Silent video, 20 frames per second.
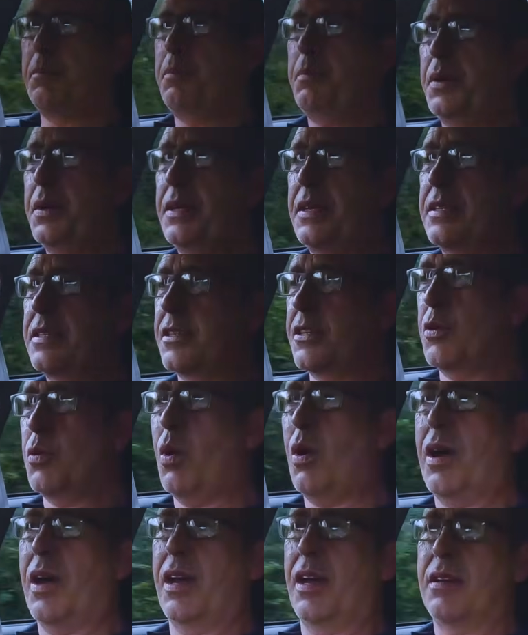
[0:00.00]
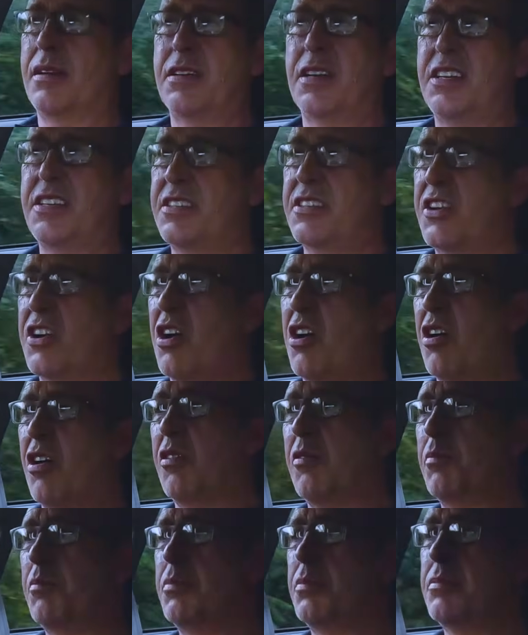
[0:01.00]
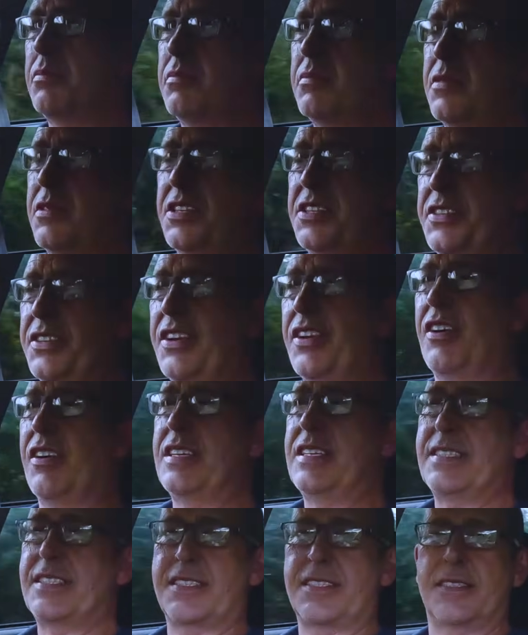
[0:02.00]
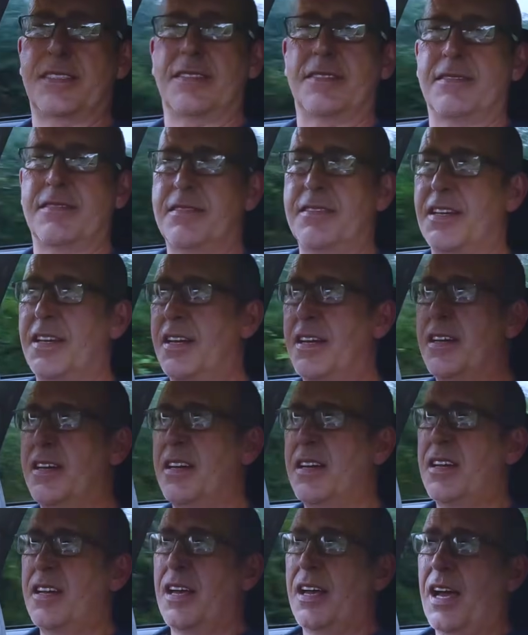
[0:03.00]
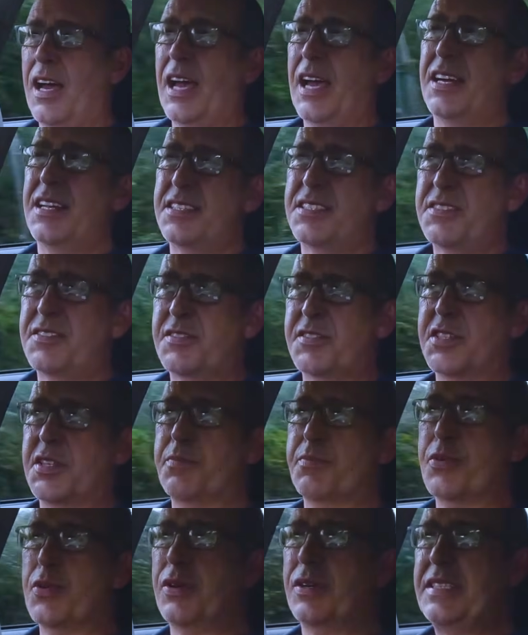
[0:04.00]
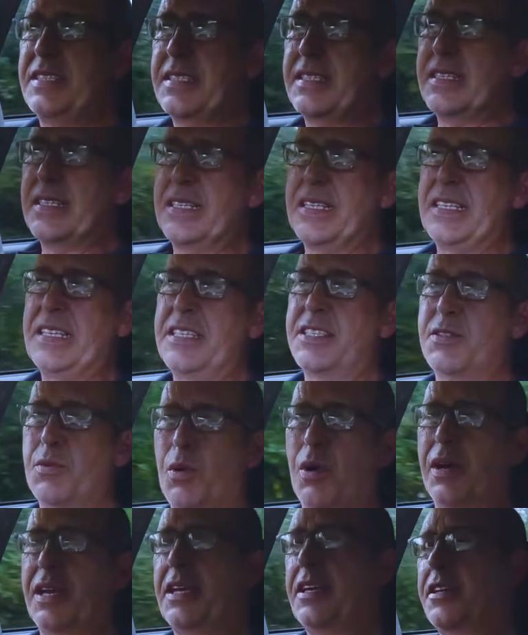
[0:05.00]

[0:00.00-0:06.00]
but it's quiet and calm and nice, and surprisingly quite